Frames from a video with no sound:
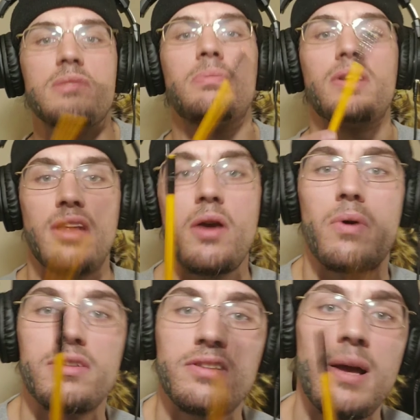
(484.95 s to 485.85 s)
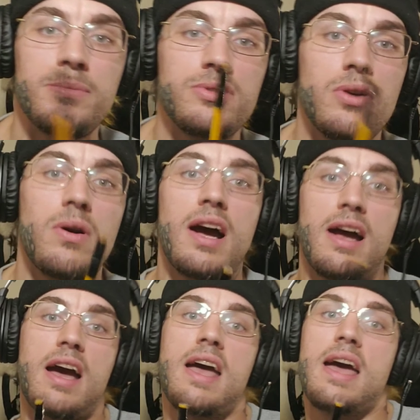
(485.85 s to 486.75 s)
But there were times, you know,
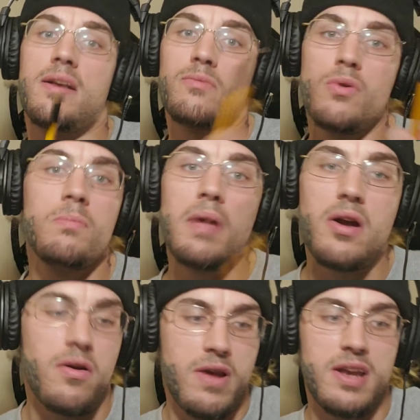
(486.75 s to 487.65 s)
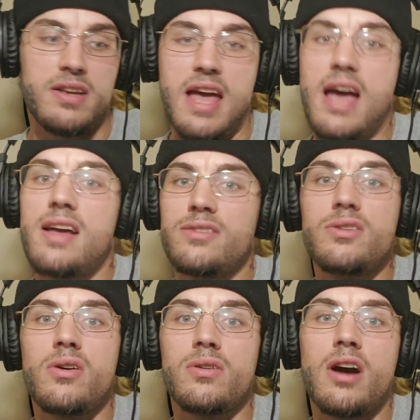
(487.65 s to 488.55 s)
I had a roommate already that, you
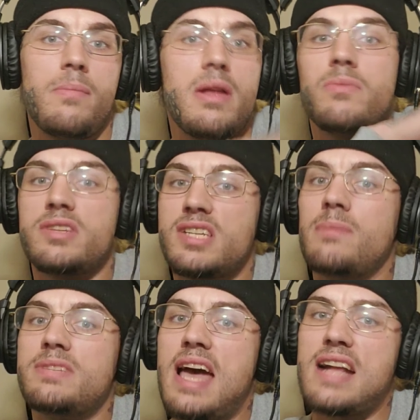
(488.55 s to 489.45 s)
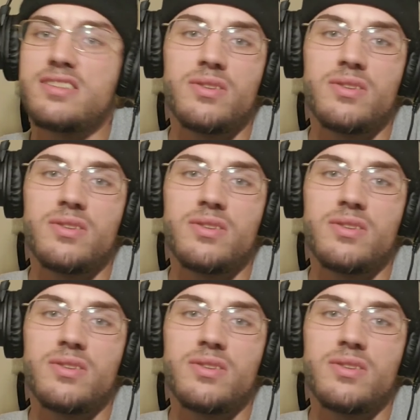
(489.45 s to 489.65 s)
know, come in with some tats.